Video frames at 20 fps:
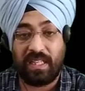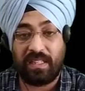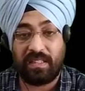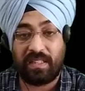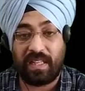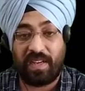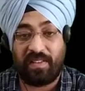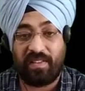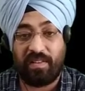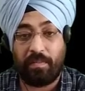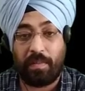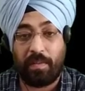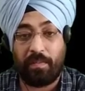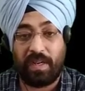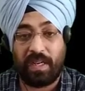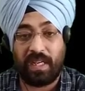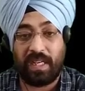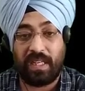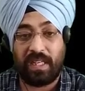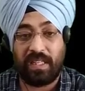
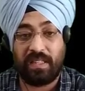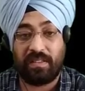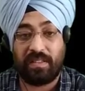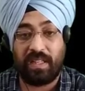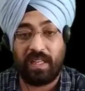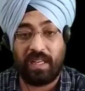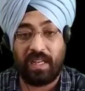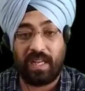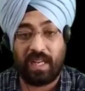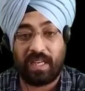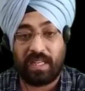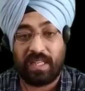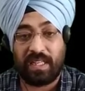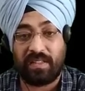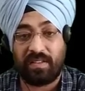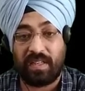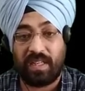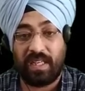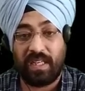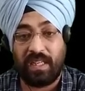7-membered ring is the
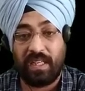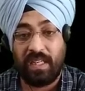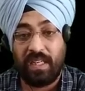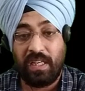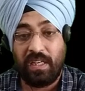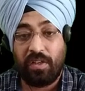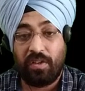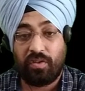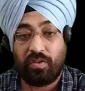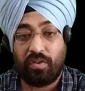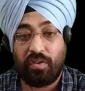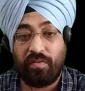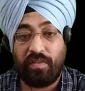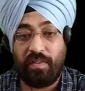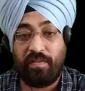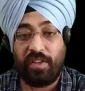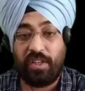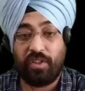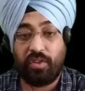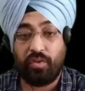largest ring, so we
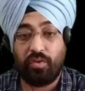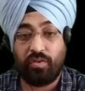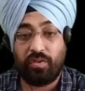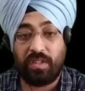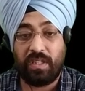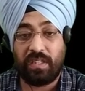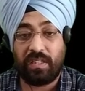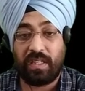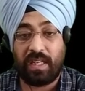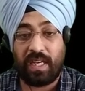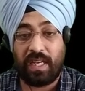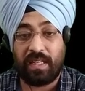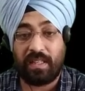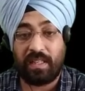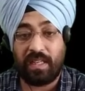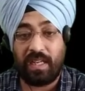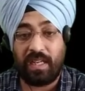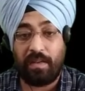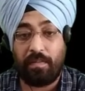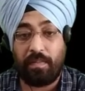will choose this as
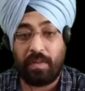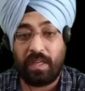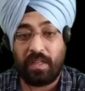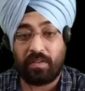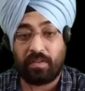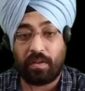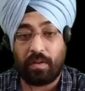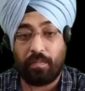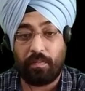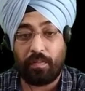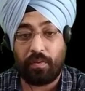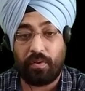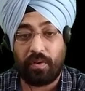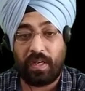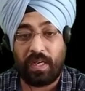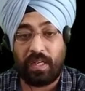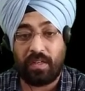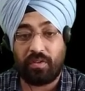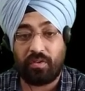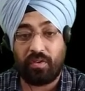a base component.